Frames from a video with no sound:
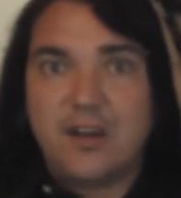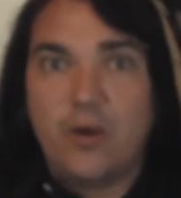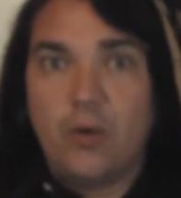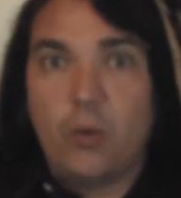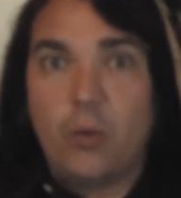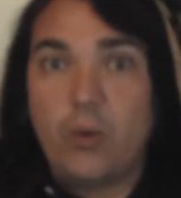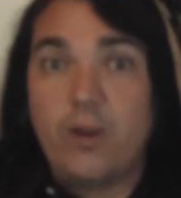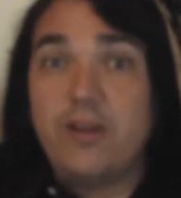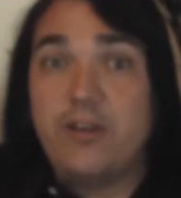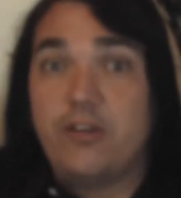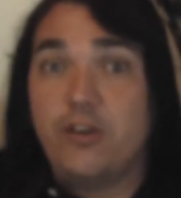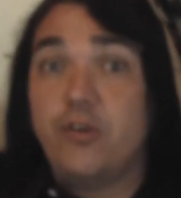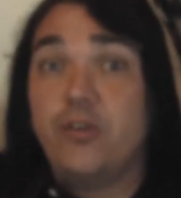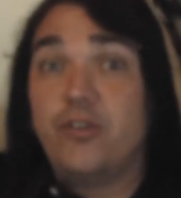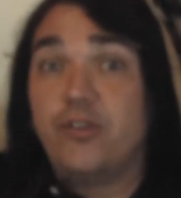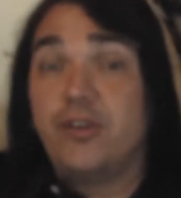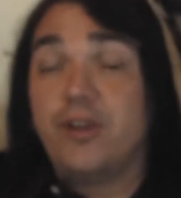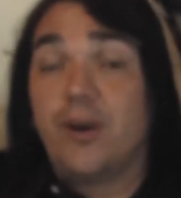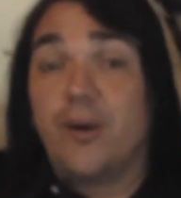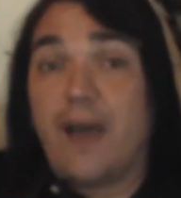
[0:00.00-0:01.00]
we do
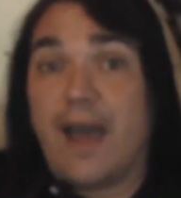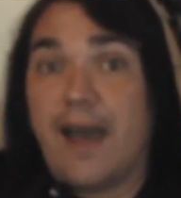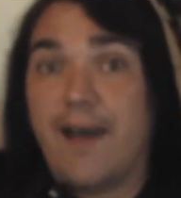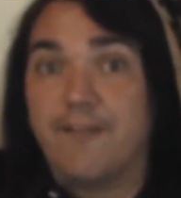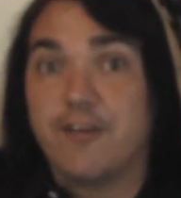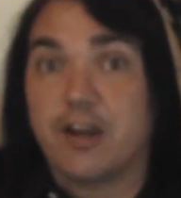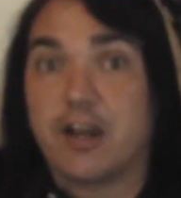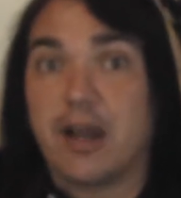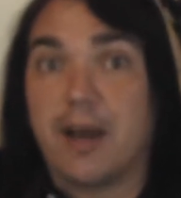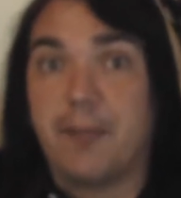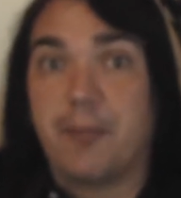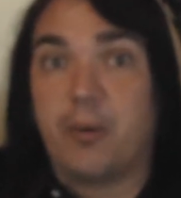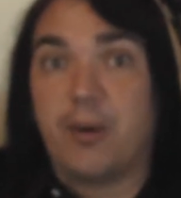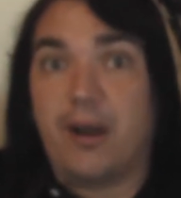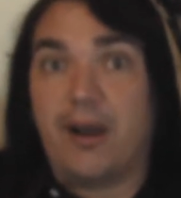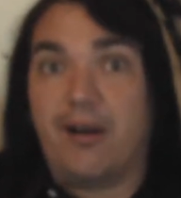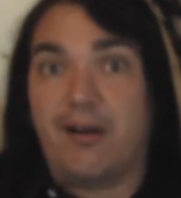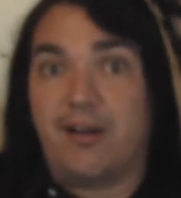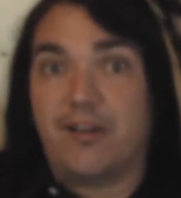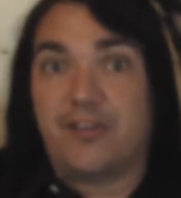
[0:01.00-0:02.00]
still have a couple
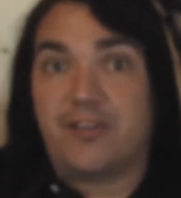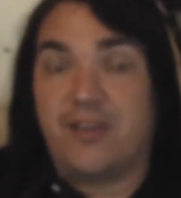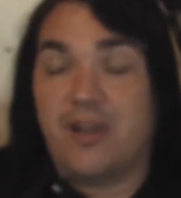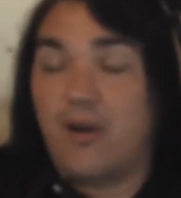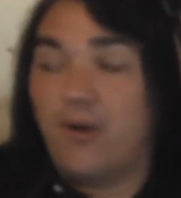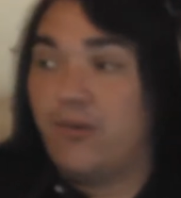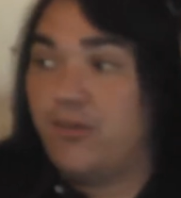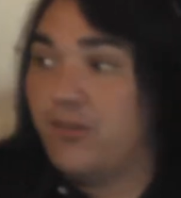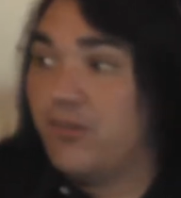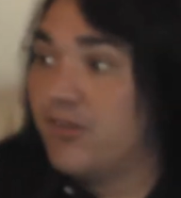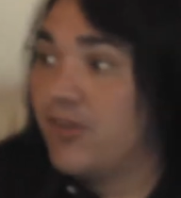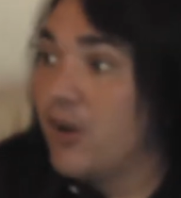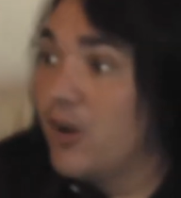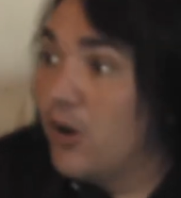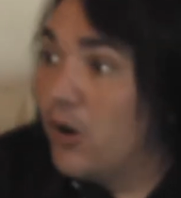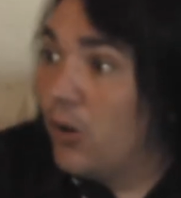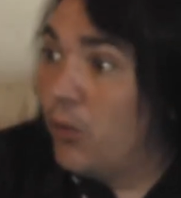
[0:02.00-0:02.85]
Eric Snowdens.